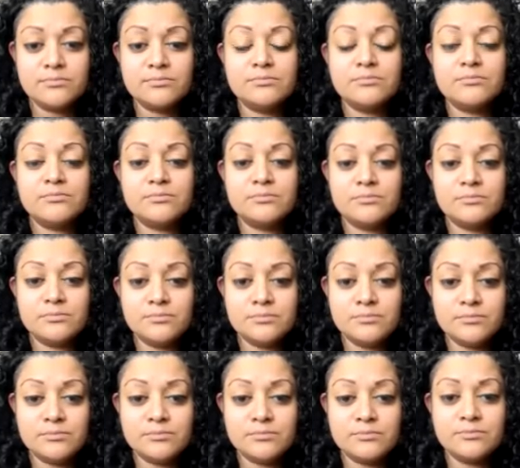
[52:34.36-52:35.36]

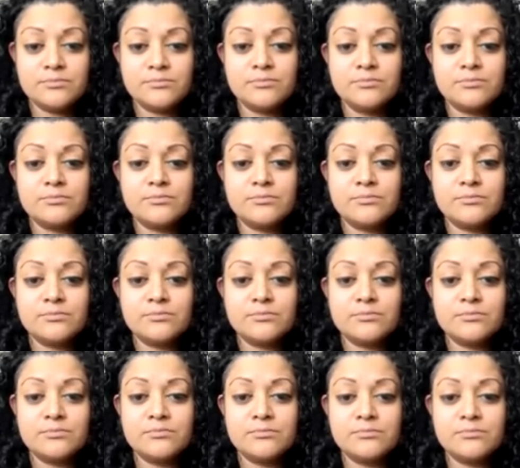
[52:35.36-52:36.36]

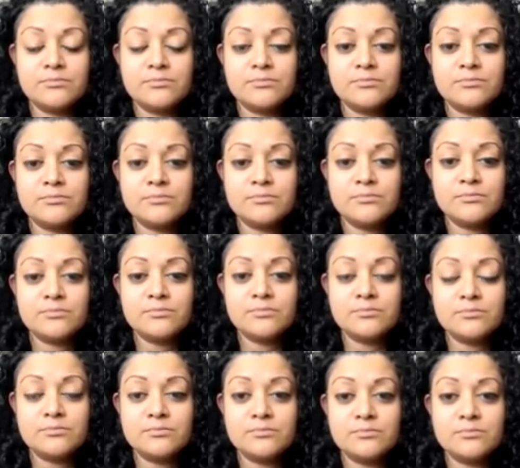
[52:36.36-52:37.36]

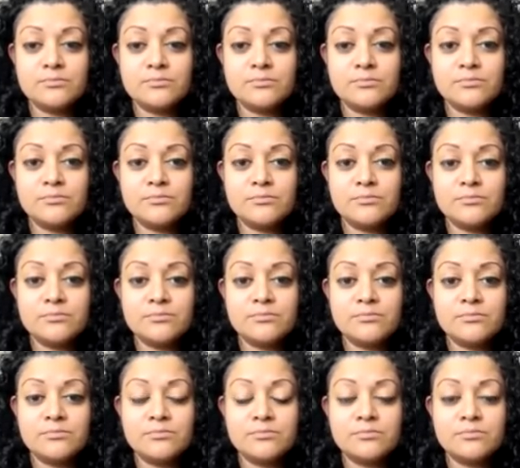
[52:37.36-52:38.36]

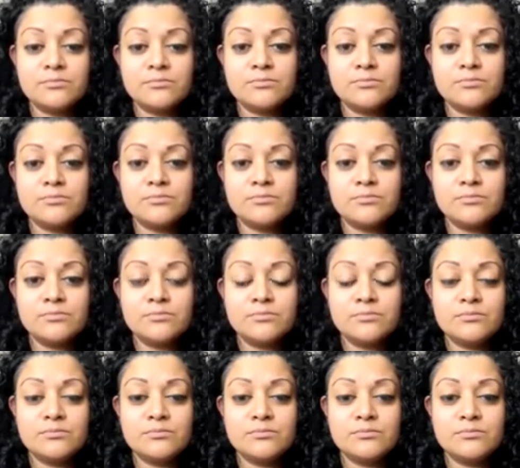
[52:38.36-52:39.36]

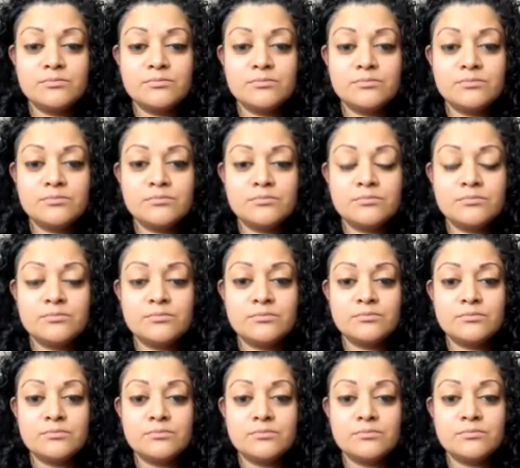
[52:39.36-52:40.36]

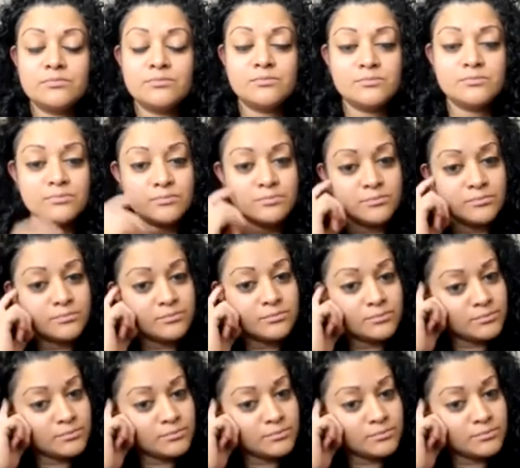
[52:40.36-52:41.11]
This person isn't speaking.